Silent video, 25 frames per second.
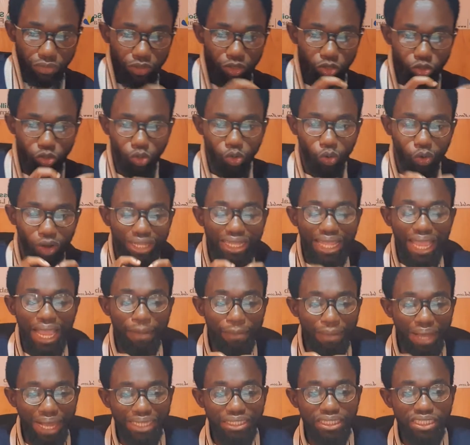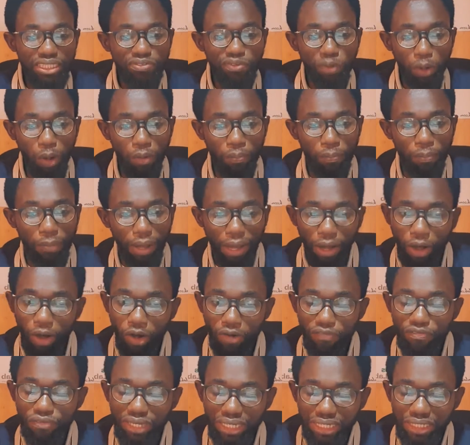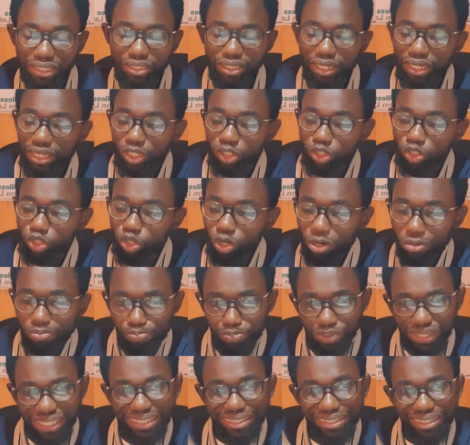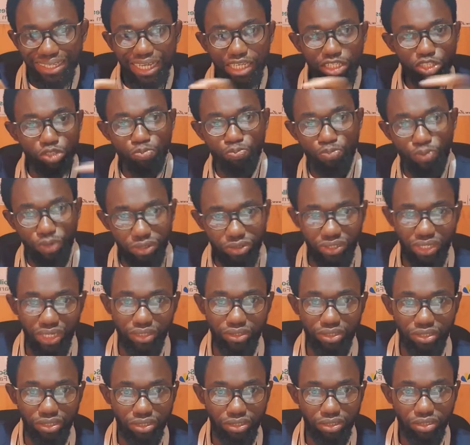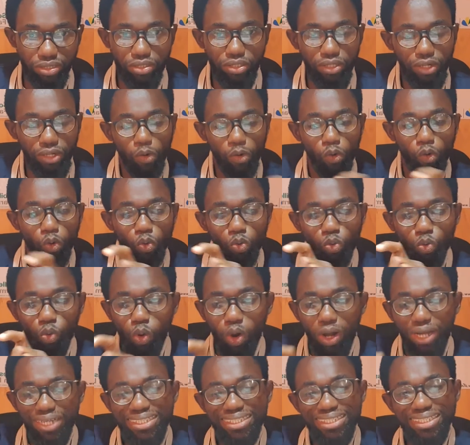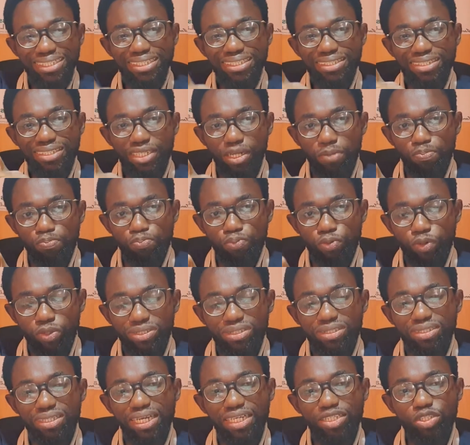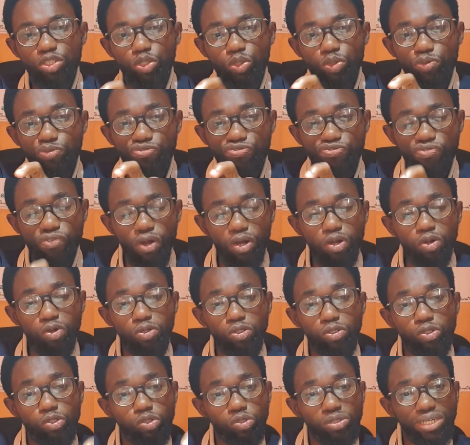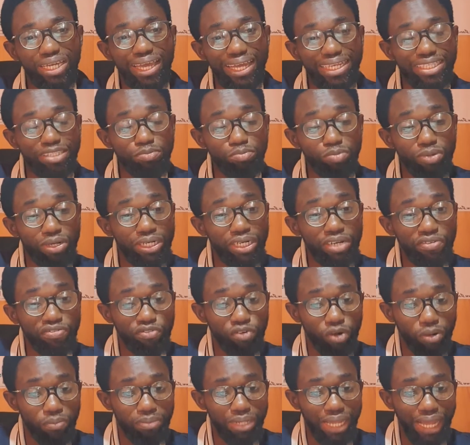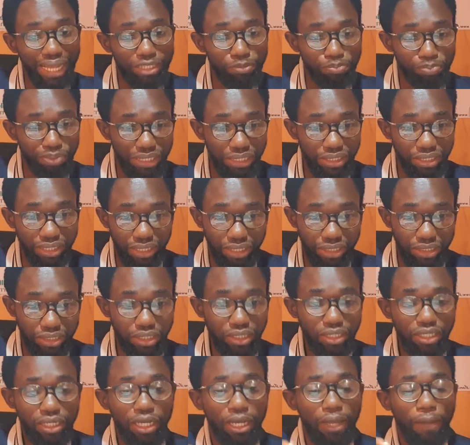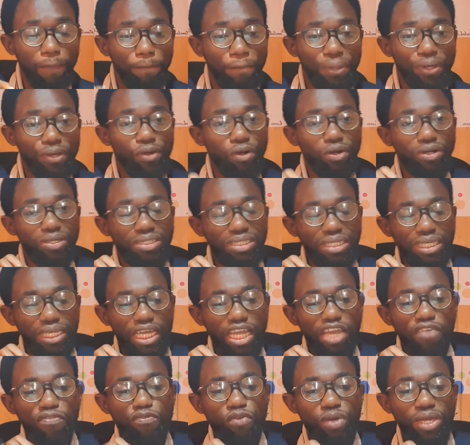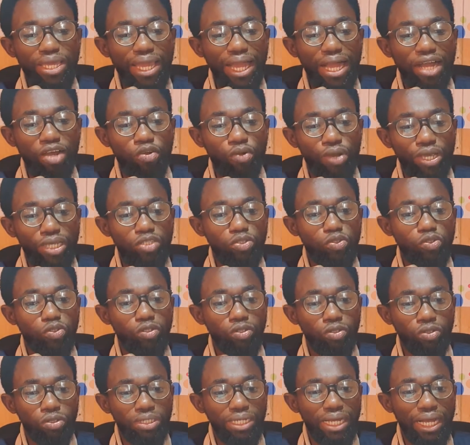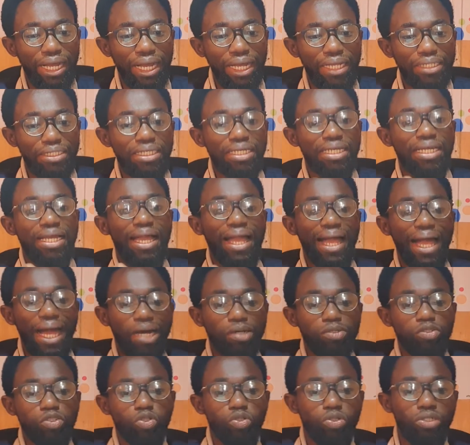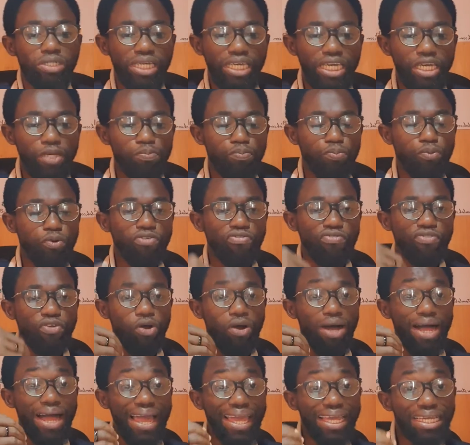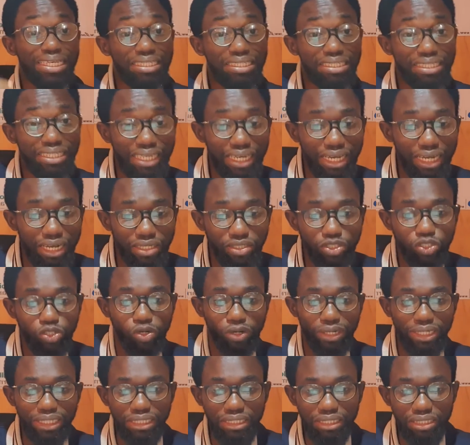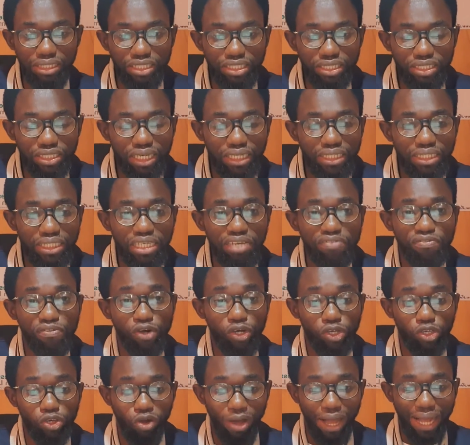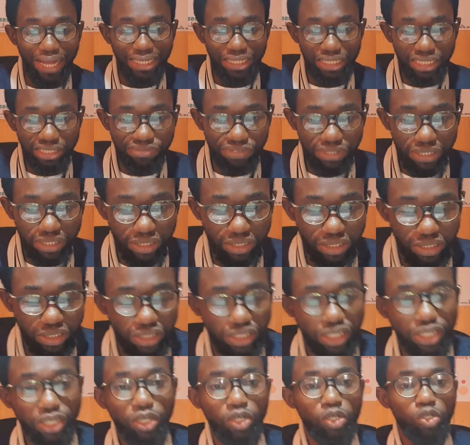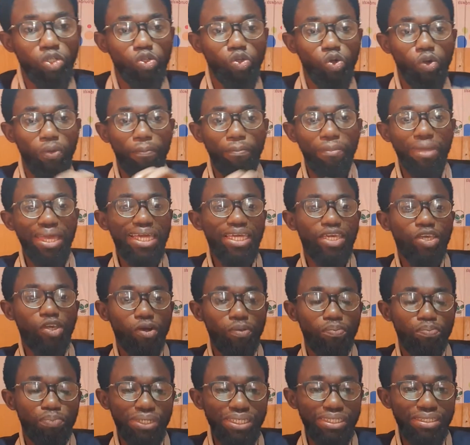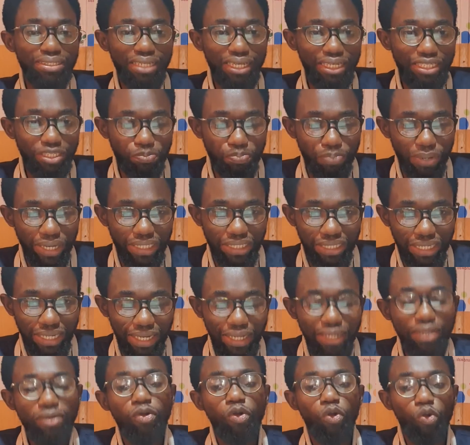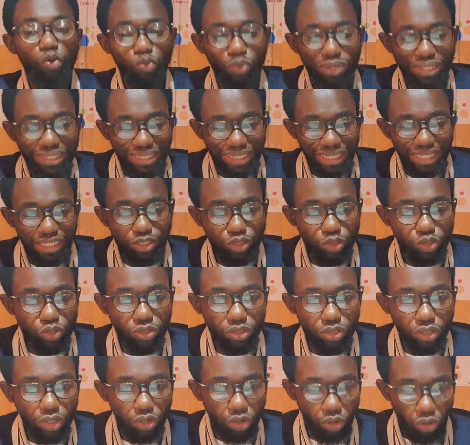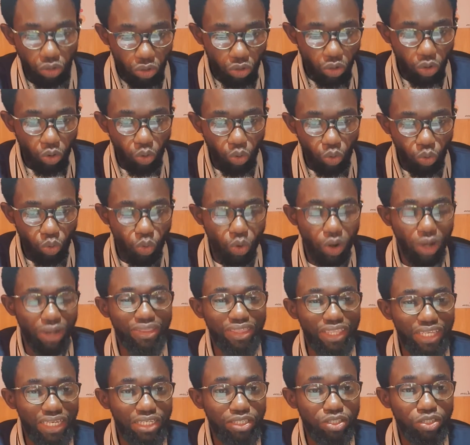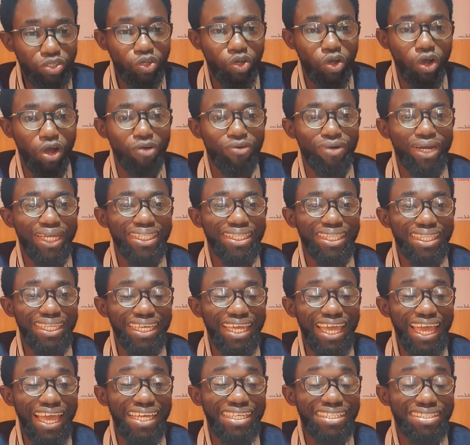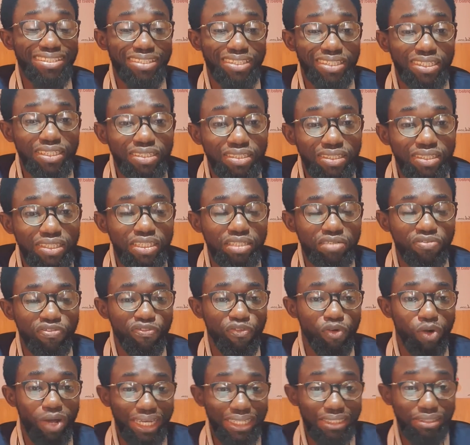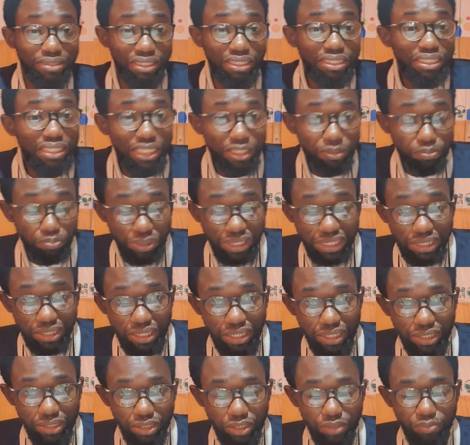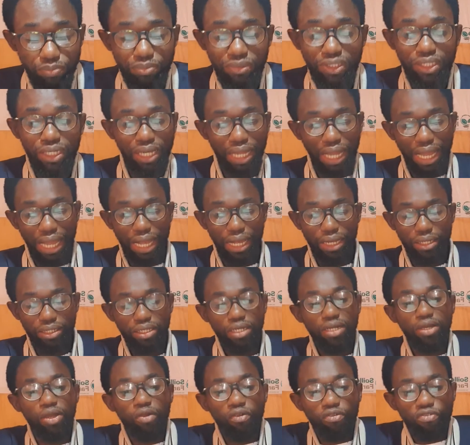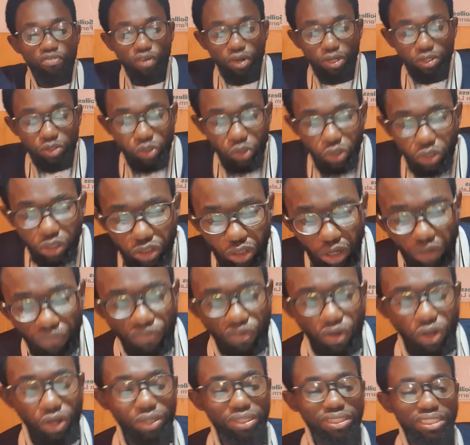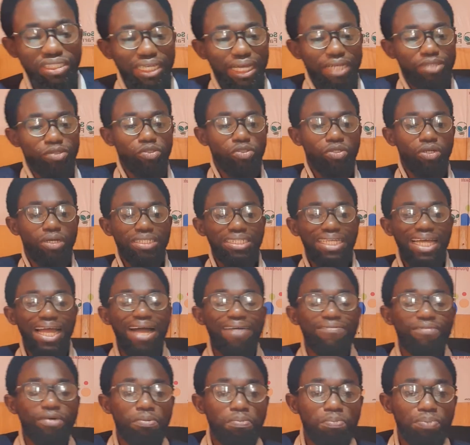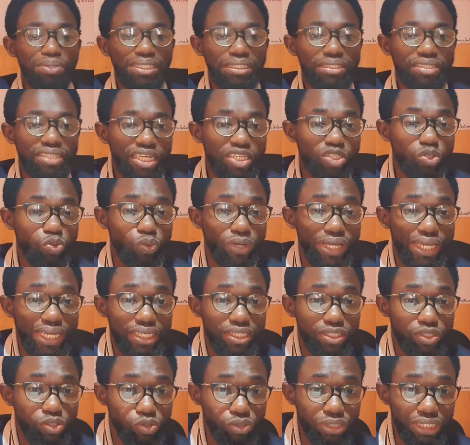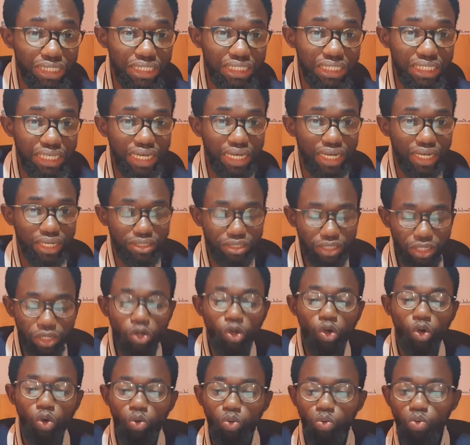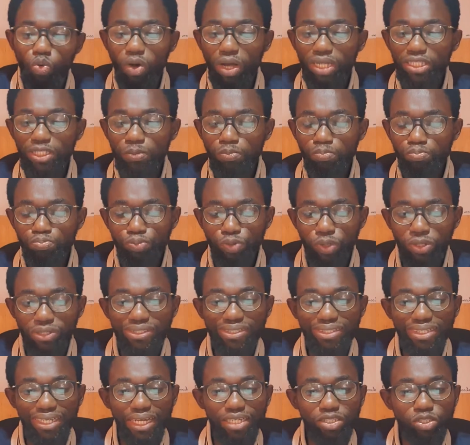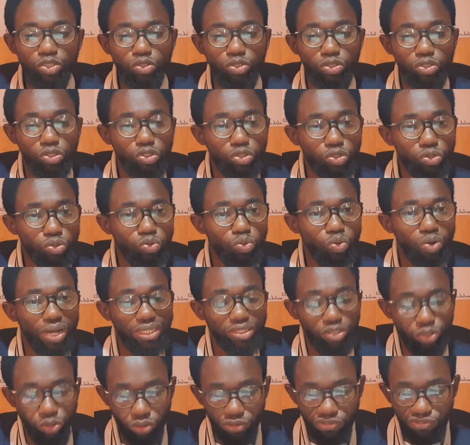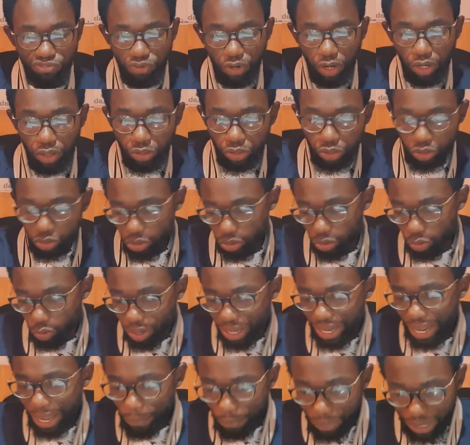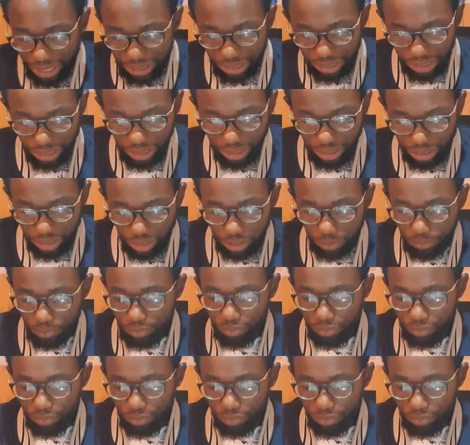So what I am asking of is your business process. What is the process you follow to get money from that business? Because if we are going to look at how to improve your ideas, your initiative, or your activities to make your business better, we need to know what is currently existing for existing business. And for those of us that do not have a business we are doing yet, what process do you want to follow? So what I mean is,